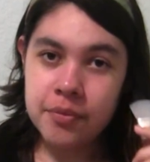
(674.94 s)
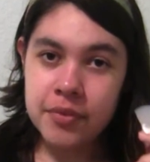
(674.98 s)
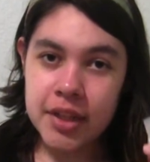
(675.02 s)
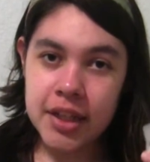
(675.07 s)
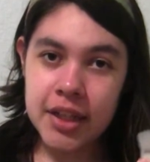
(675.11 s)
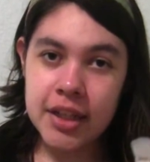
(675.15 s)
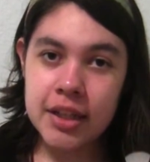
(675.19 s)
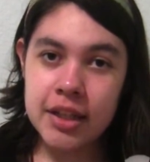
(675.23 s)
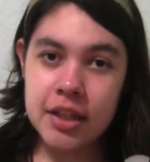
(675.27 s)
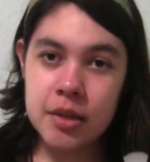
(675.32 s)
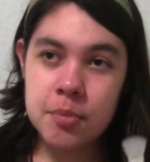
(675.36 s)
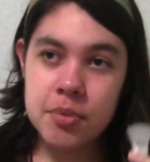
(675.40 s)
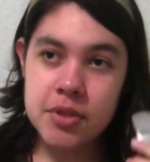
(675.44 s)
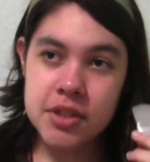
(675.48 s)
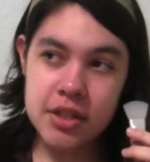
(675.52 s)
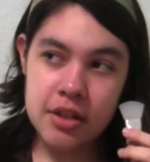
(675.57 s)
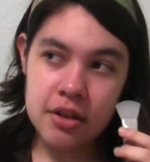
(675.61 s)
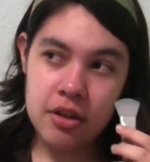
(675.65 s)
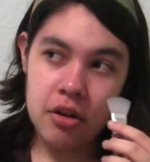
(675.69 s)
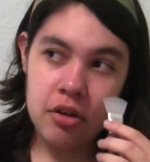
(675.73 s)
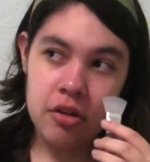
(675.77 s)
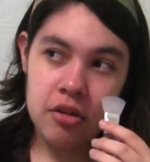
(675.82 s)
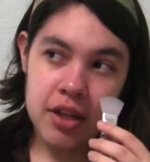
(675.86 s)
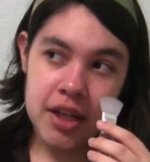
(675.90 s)
It keeps
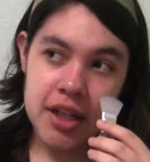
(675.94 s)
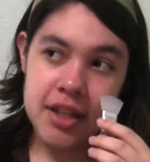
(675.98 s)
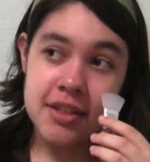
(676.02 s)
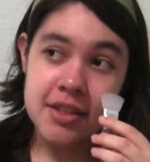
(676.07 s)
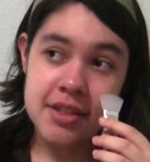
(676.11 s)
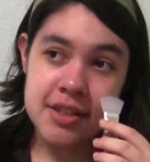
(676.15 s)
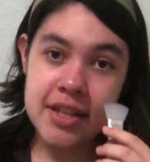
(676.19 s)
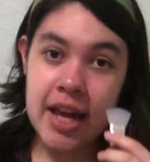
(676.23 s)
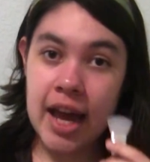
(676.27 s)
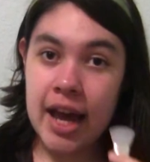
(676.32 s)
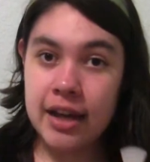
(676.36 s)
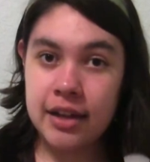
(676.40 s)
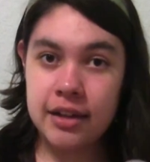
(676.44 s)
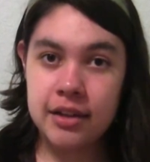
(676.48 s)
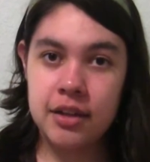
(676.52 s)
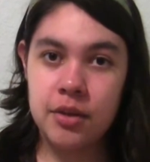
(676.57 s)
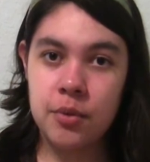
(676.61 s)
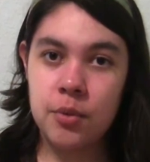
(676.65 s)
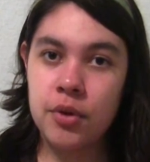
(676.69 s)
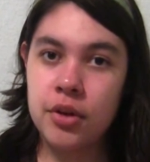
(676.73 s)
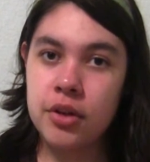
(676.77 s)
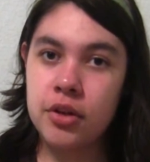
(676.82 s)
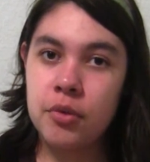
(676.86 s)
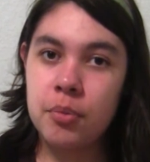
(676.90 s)
it all exactly
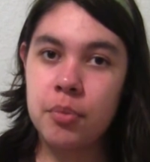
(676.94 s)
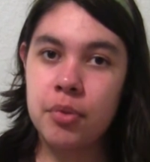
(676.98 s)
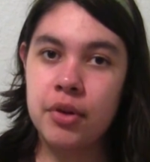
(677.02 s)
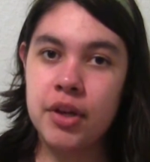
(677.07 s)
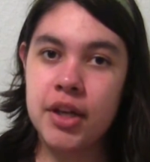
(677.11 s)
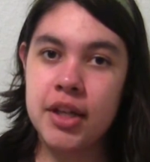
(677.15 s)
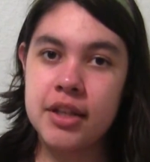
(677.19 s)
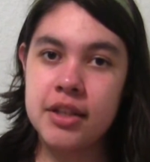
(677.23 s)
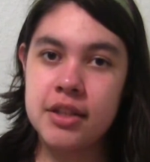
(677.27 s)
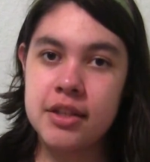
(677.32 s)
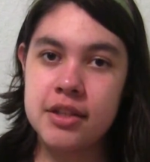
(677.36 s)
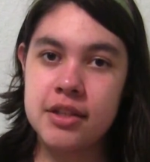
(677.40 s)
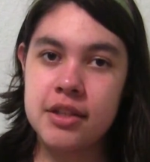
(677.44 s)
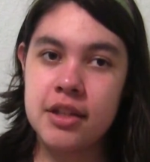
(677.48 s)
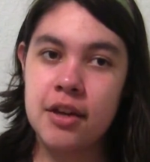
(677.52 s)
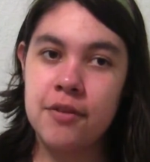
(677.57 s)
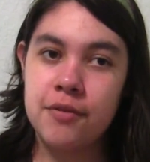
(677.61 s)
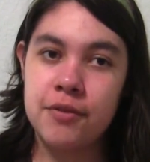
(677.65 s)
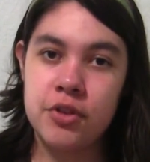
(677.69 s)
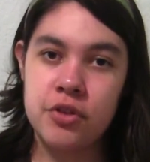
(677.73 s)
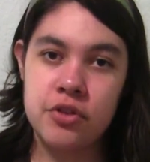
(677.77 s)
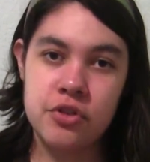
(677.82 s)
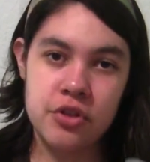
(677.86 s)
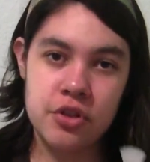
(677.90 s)
where you put it and
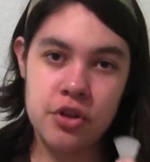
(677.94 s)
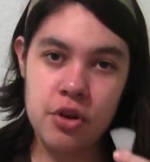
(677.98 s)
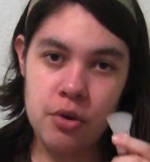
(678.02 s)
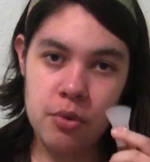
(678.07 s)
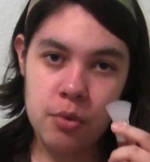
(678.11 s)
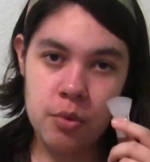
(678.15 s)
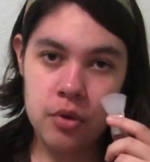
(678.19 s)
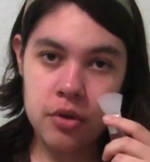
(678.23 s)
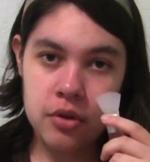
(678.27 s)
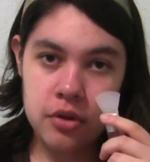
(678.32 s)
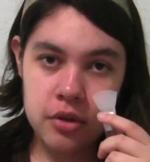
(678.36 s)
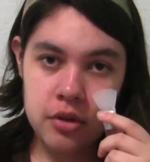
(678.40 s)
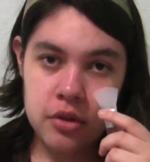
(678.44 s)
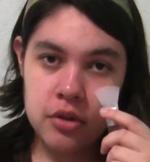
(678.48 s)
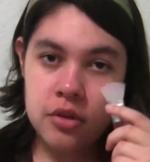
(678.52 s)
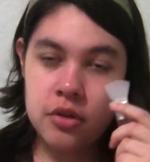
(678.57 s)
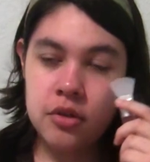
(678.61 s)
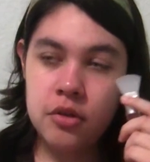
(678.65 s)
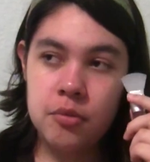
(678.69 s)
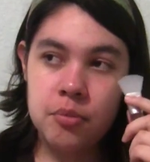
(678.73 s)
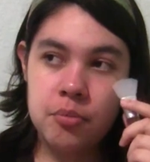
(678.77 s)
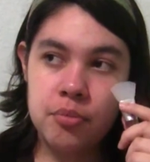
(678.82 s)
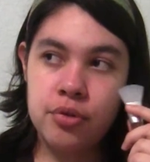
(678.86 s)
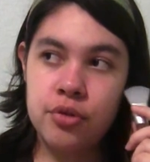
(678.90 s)
stuff. There's no
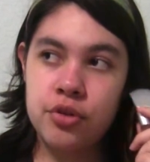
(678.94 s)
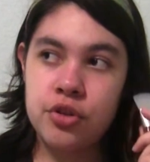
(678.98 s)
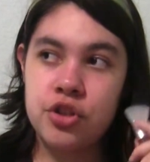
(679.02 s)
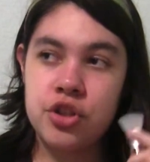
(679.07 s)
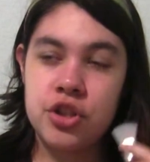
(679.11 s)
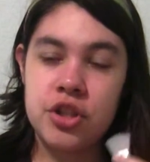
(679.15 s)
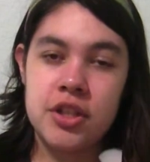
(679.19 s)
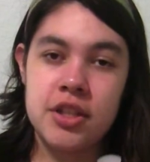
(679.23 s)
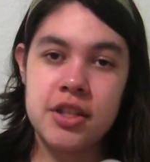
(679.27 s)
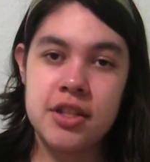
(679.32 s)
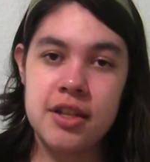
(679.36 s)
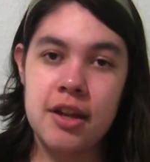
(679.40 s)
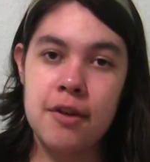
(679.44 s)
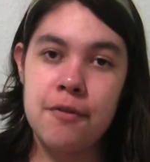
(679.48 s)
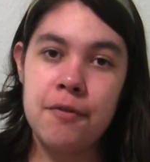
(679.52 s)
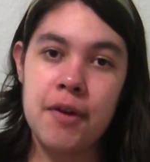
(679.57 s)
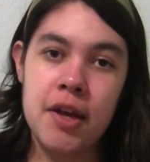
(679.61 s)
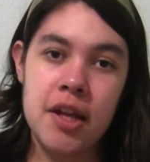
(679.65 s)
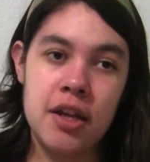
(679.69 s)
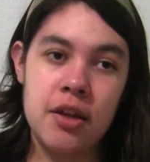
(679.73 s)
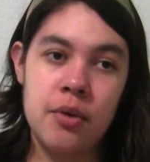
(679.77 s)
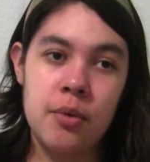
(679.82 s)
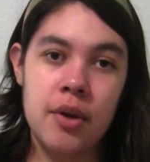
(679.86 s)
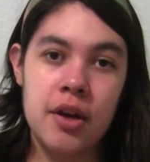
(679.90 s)
pushing stuff
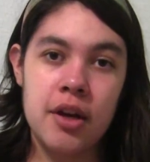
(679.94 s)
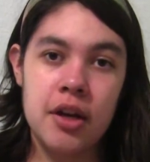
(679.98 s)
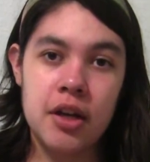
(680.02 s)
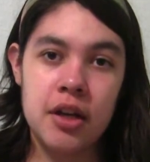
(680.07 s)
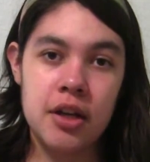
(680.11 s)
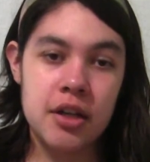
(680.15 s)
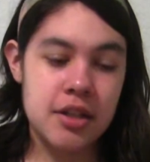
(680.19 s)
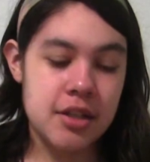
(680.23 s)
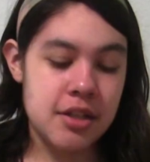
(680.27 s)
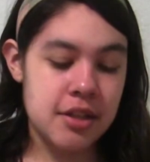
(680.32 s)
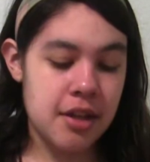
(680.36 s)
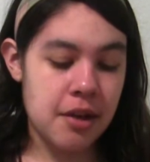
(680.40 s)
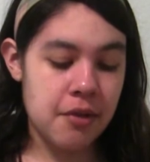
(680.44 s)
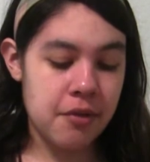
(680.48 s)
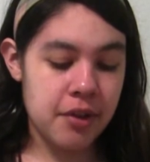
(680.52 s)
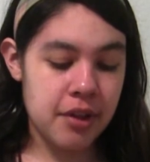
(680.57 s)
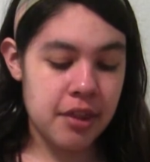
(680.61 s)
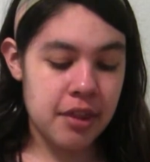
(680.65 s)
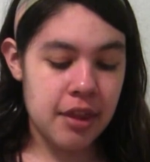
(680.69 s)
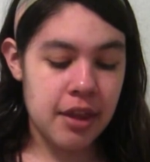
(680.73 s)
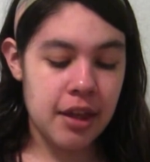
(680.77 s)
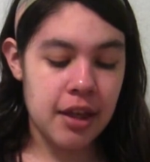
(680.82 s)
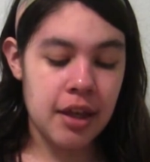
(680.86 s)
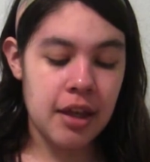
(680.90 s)
anywhere and
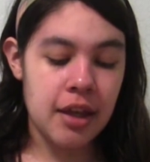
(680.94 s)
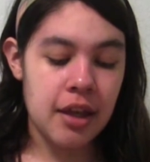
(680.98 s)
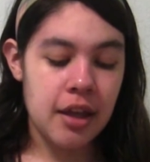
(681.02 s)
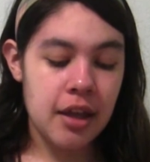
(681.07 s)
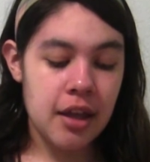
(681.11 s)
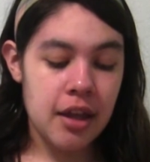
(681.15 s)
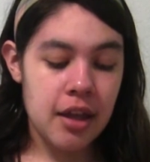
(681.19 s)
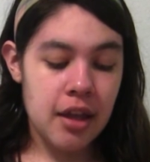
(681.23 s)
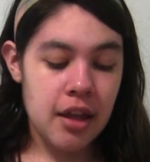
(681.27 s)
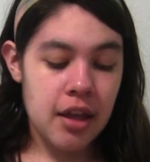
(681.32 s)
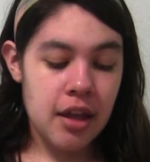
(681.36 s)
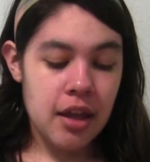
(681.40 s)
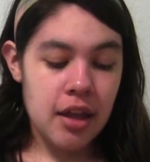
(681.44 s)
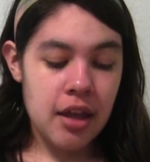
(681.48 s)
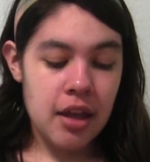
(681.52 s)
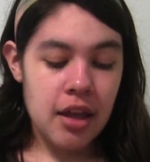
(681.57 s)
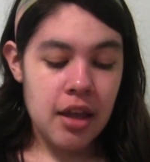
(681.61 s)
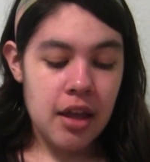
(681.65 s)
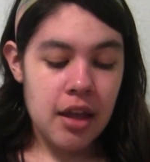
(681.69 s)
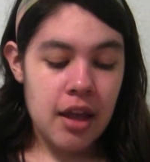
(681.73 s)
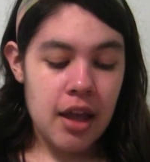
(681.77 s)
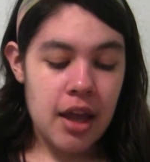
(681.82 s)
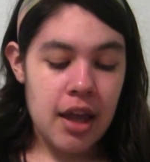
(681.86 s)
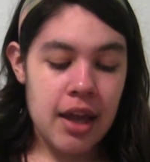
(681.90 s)
everything.
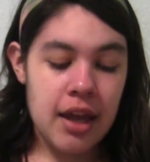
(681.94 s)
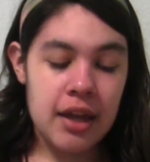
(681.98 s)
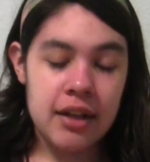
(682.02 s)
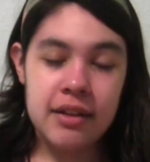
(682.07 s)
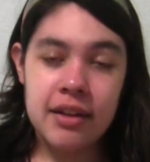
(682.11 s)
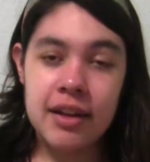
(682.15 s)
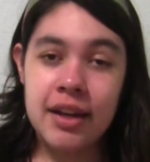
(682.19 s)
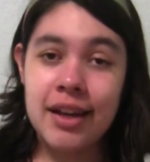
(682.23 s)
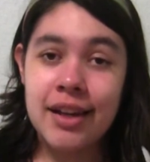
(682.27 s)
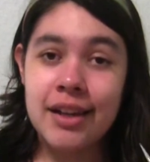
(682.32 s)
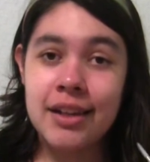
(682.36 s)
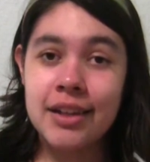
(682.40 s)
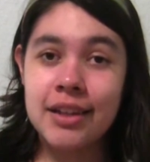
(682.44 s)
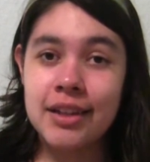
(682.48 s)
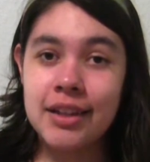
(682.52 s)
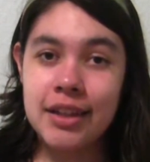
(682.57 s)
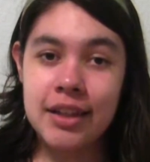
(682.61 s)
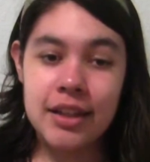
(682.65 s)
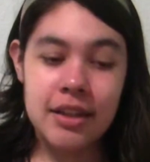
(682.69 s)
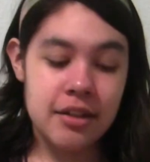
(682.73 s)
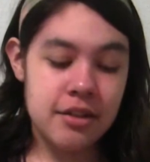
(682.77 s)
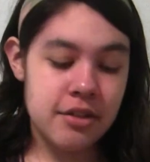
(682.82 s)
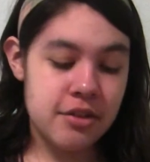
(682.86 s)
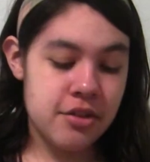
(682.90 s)
And it
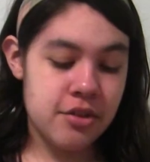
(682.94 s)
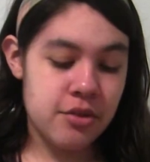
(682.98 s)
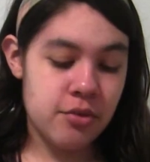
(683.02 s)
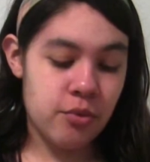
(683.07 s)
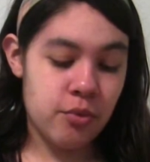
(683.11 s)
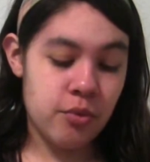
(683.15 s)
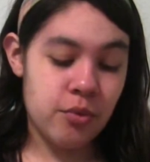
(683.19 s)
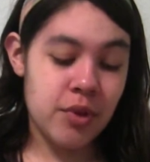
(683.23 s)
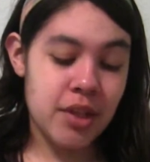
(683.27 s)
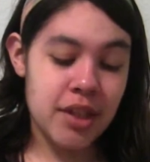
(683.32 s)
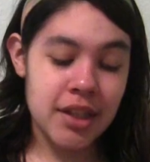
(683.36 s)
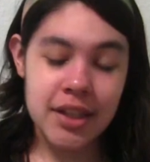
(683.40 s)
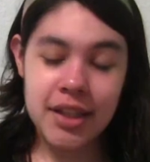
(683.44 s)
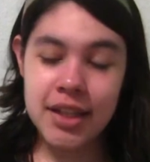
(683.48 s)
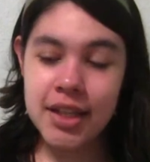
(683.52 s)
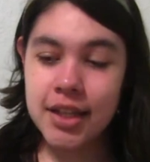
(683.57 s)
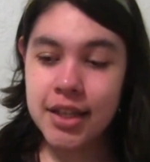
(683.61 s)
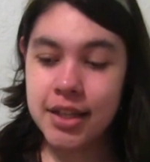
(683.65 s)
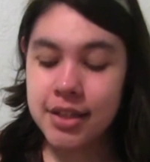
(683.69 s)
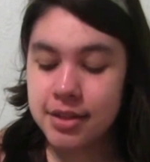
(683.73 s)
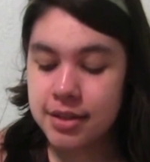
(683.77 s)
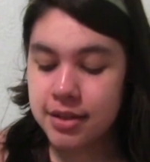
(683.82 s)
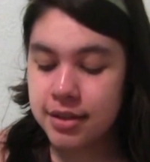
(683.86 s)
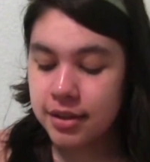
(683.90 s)
cleans really
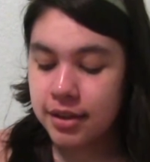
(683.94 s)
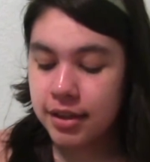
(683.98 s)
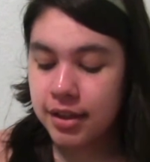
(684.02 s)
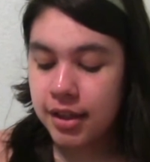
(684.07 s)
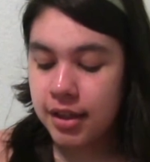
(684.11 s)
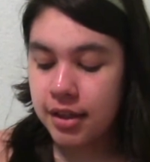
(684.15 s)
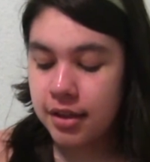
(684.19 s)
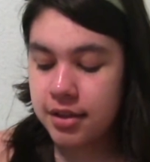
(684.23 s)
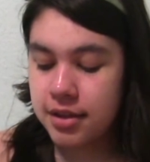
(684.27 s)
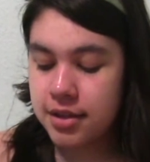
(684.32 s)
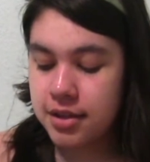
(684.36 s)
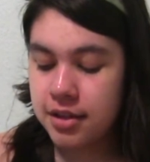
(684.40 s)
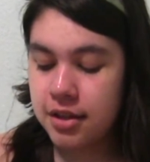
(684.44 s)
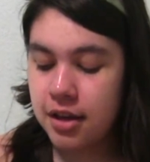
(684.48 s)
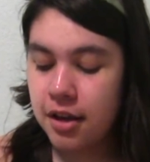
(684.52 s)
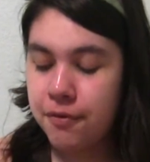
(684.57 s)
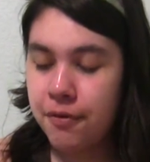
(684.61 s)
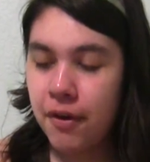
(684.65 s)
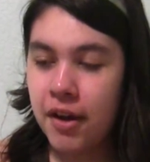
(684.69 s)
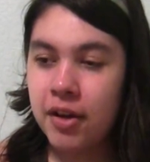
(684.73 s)
easily and stuff.